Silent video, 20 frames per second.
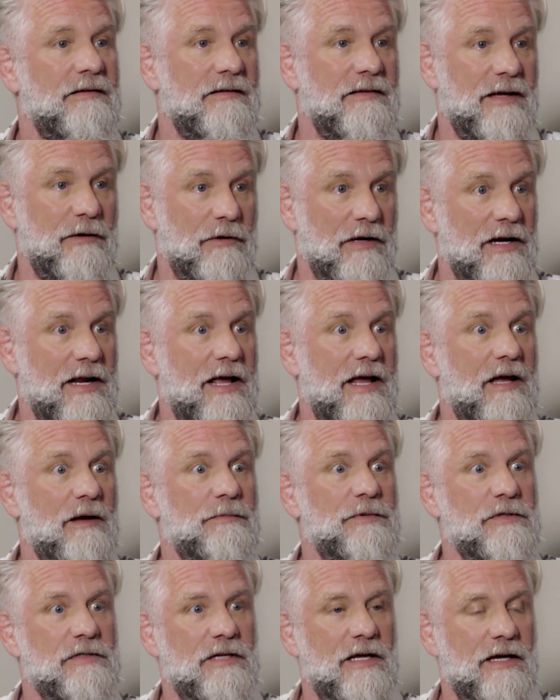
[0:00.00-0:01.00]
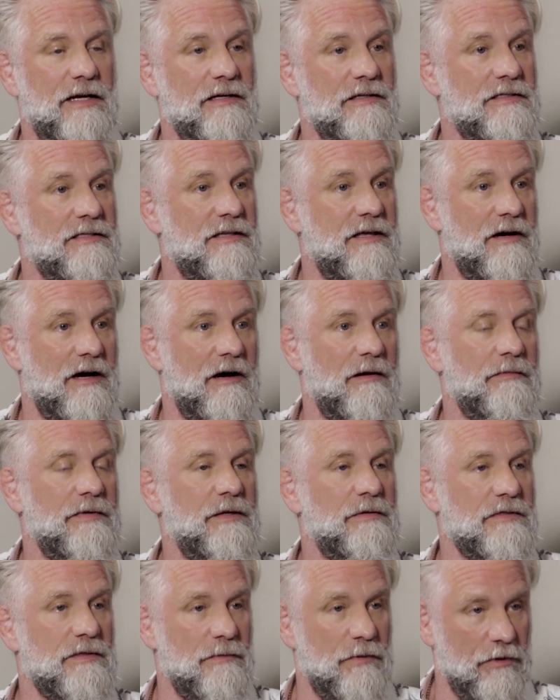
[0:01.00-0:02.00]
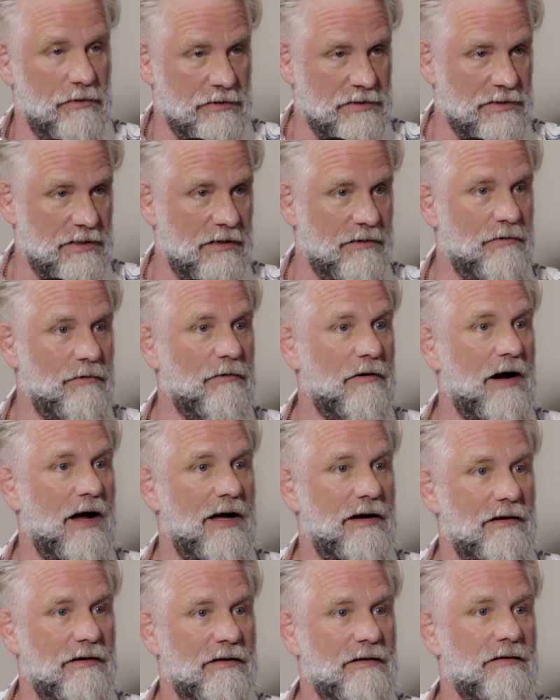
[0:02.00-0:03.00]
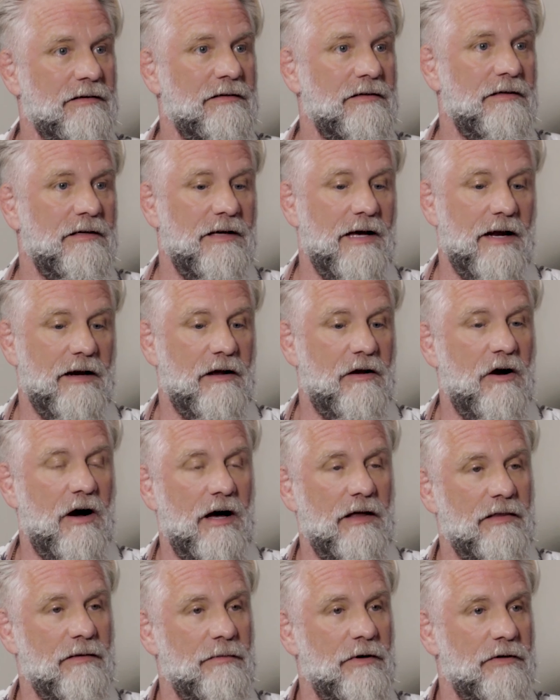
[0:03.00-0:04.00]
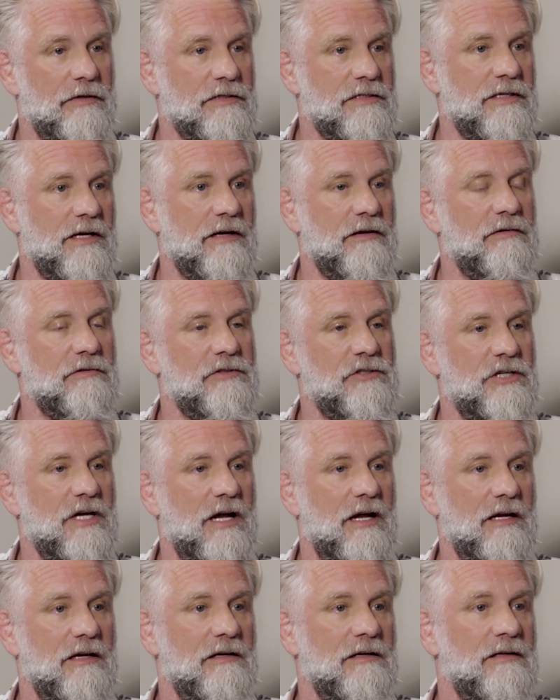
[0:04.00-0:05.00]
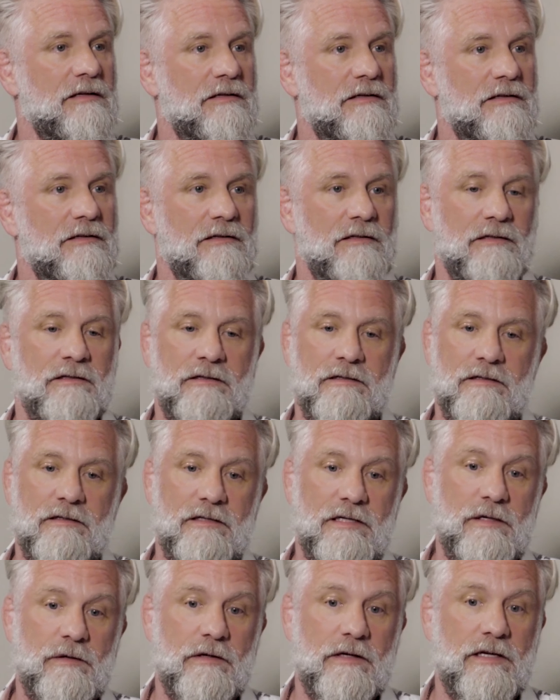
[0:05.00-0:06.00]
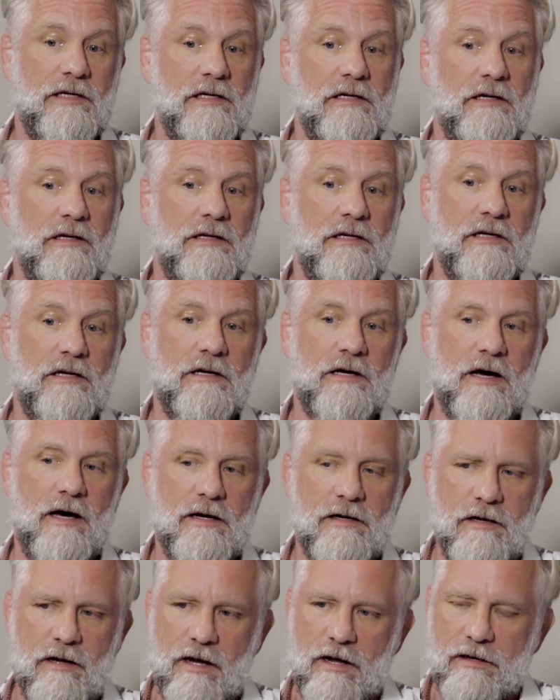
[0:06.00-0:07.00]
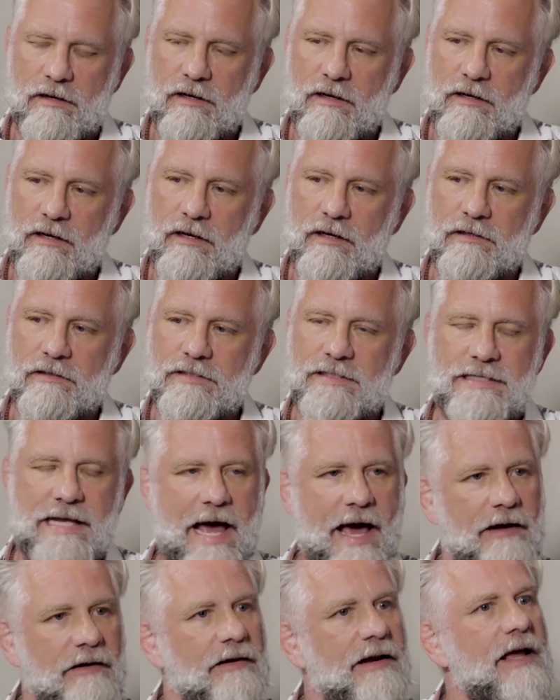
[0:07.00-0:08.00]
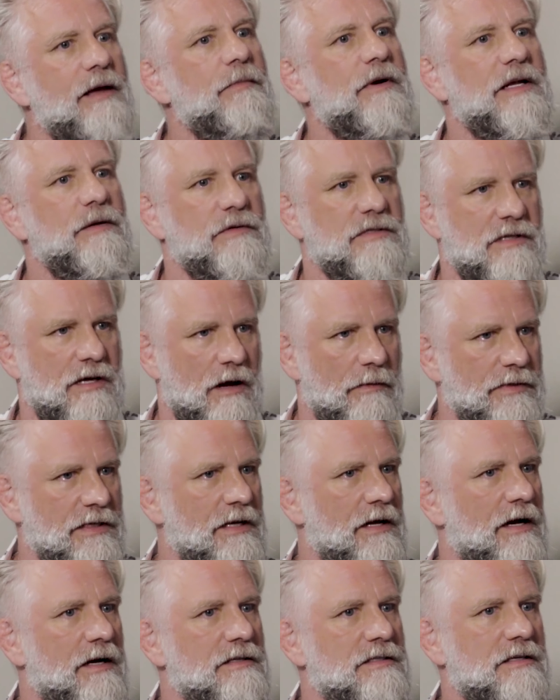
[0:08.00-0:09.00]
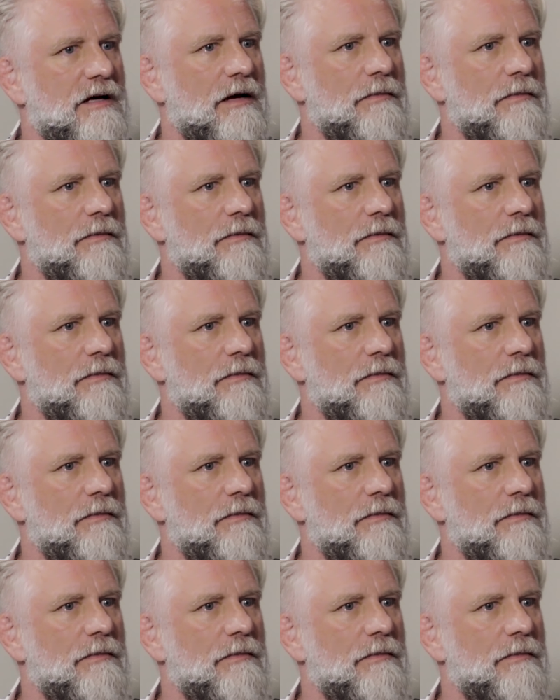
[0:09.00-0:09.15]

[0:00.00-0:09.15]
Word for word: They were going to amputate his thumb. He was a motorcycle rider, got it caught in the motorcycle chain. He he he caught it on on Saturday, but he was coming to us